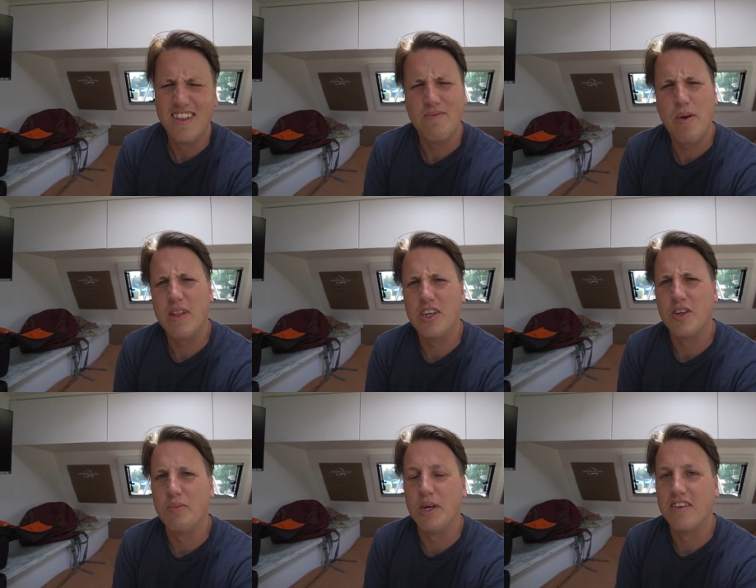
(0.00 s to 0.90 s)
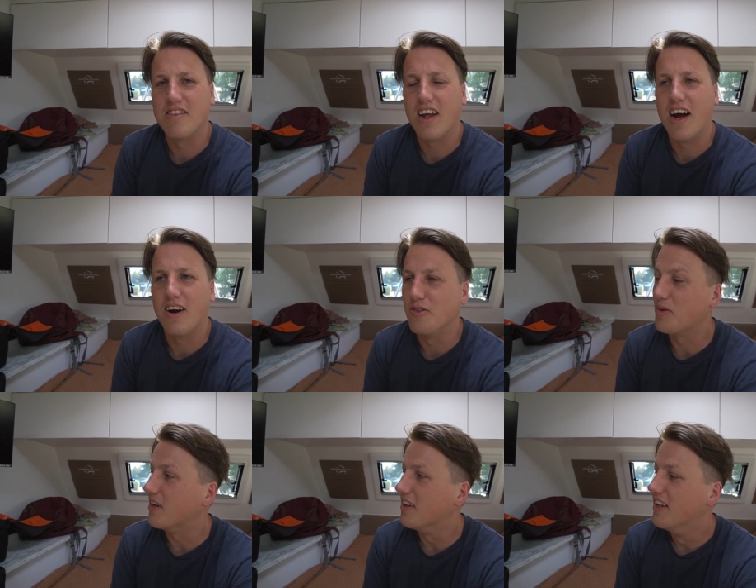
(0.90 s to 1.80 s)
Maybe that should have been a star as
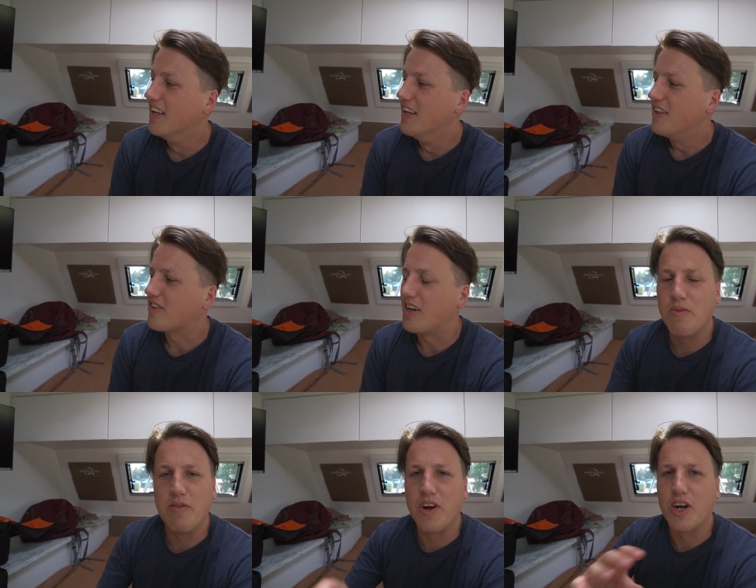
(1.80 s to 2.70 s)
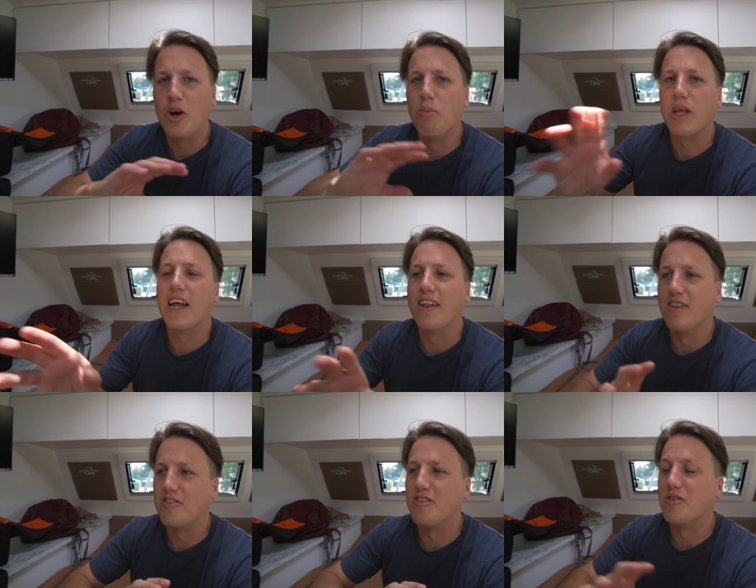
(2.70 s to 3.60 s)
well going to be very complicated,
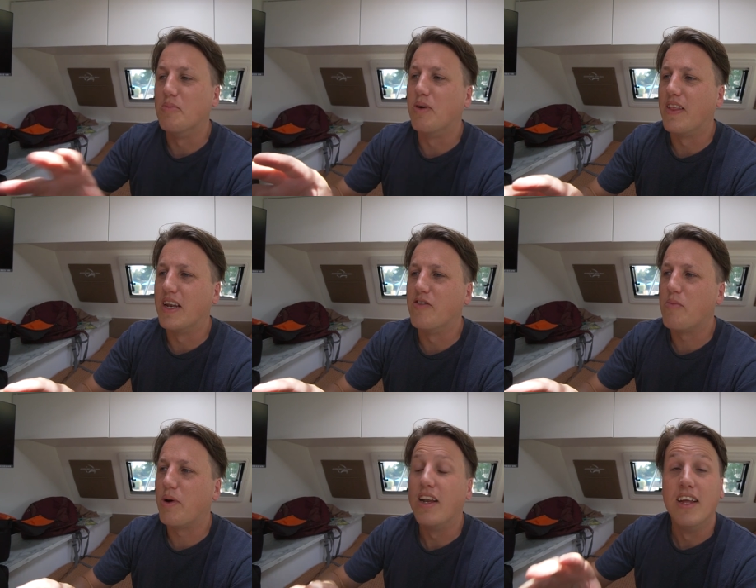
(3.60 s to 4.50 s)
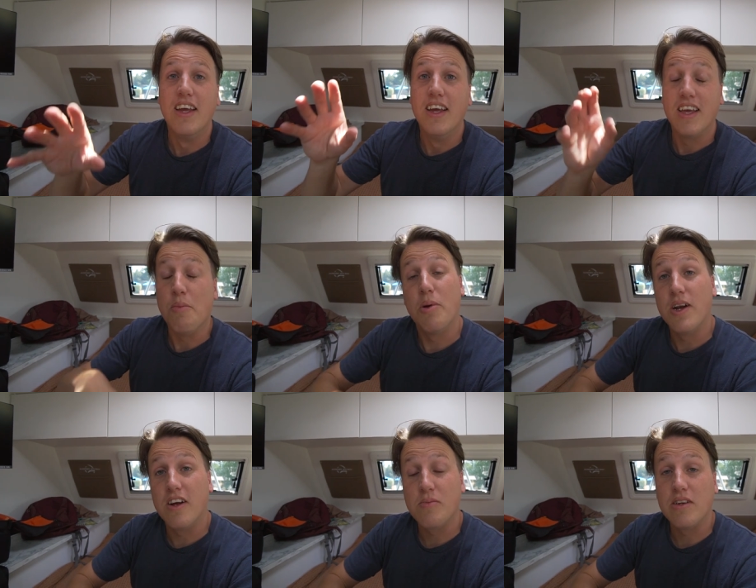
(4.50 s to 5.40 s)
the system, by the end of it. But yeah, pretty
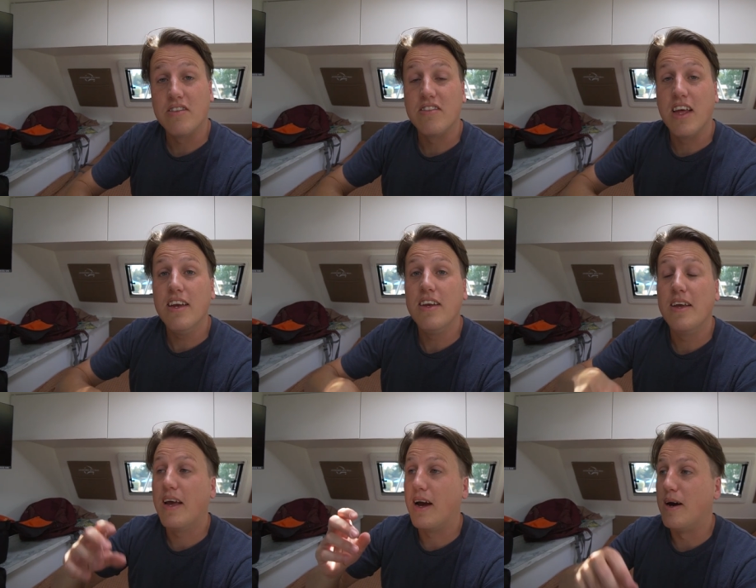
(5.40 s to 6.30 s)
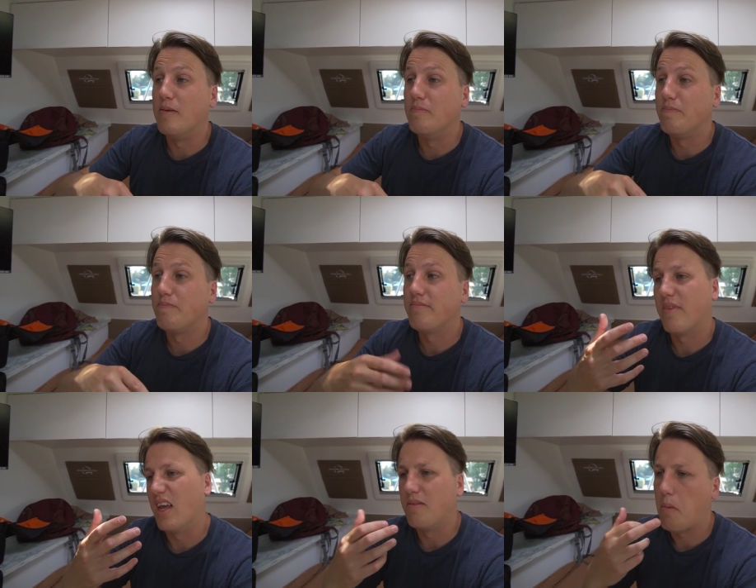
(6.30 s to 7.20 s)
nice place to stay. Um,
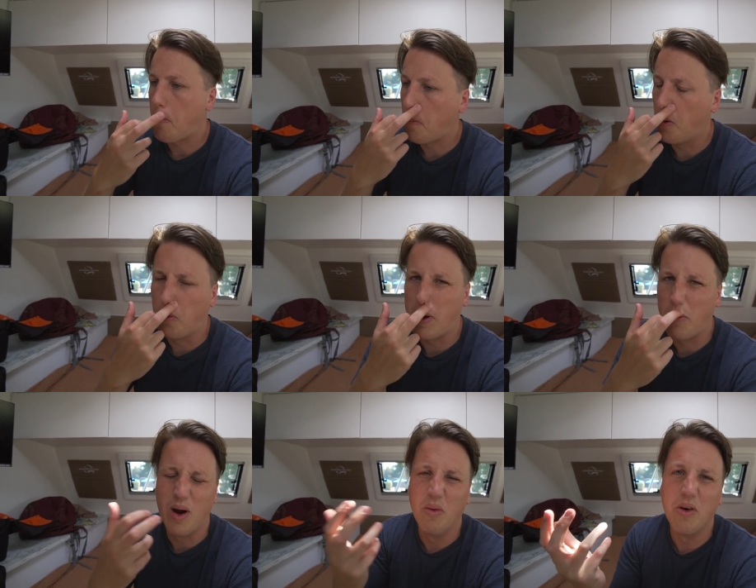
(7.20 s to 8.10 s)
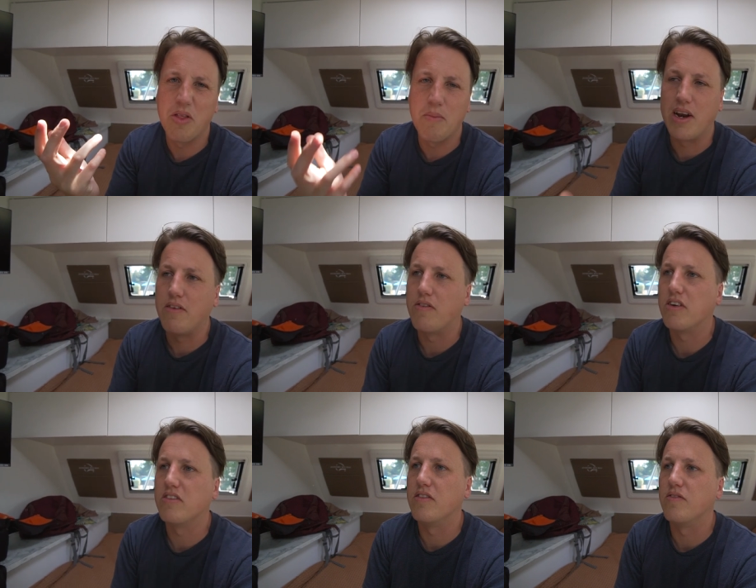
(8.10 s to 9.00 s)
yeah, well, well, well worth the money for
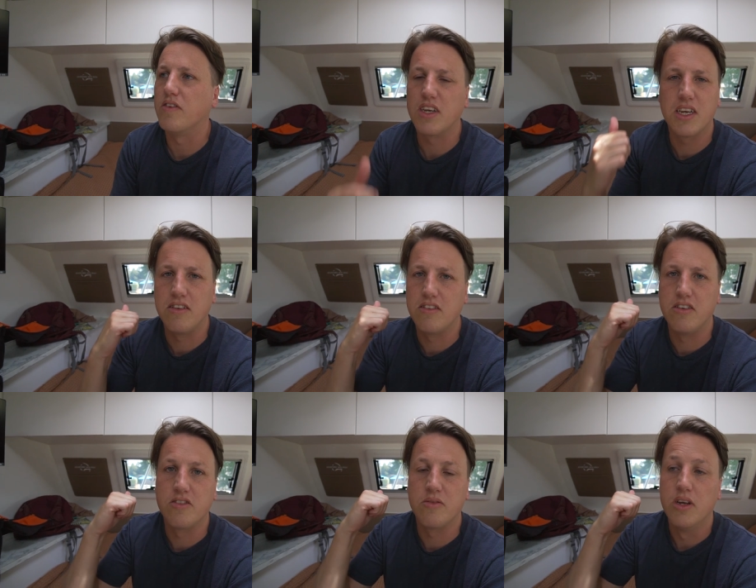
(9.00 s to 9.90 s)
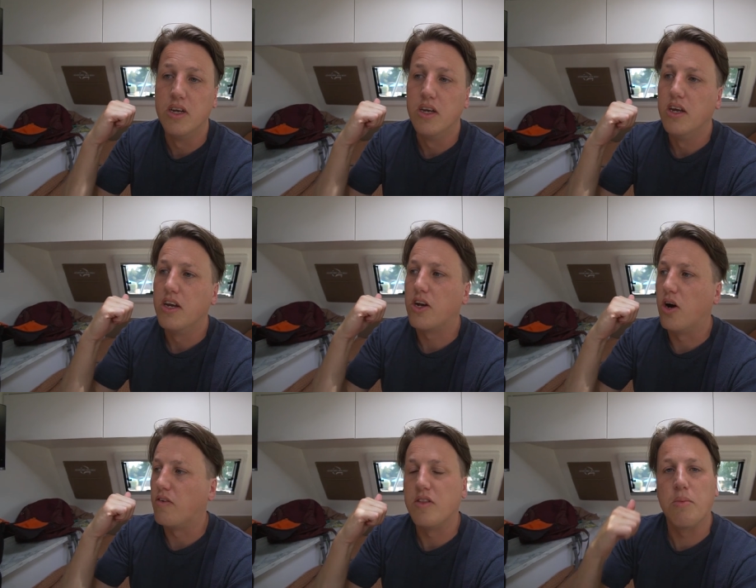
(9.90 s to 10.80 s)
us and for the kids to just
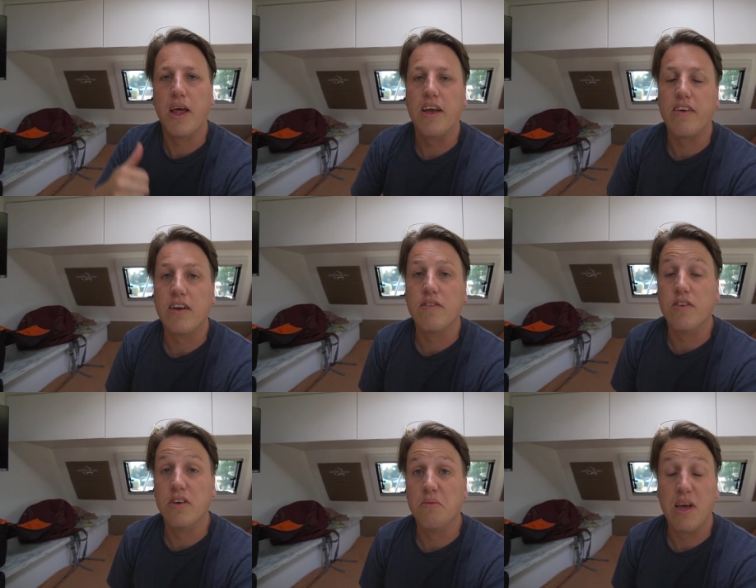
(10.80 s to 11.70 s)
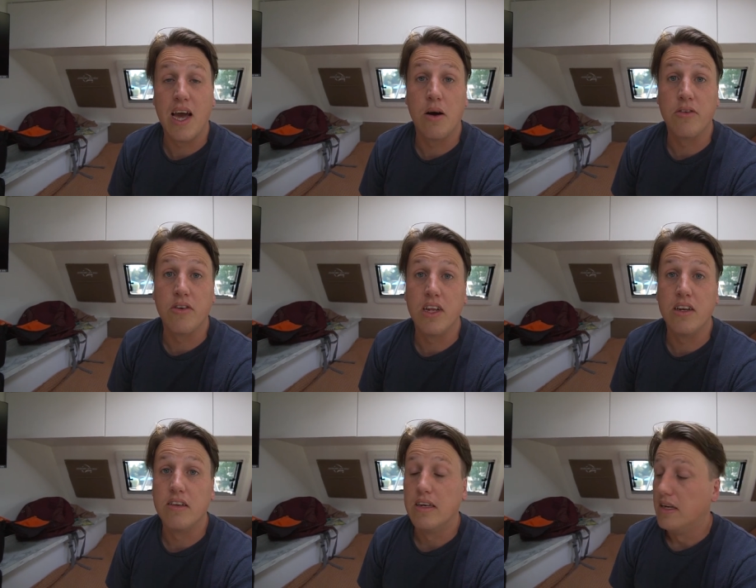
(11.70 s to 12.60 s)
go off to the playground for hours on end.